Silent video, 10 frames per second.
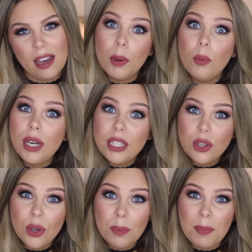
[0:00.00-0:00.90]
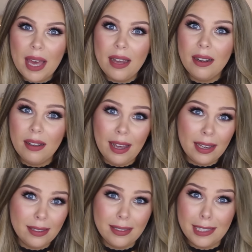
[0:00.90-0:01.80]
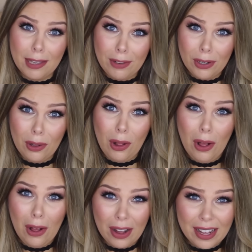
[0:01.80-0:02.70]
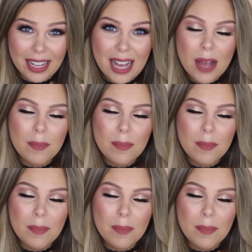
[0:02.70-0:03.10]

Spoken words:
I've been wanting to go to bed at like 7 o'clock,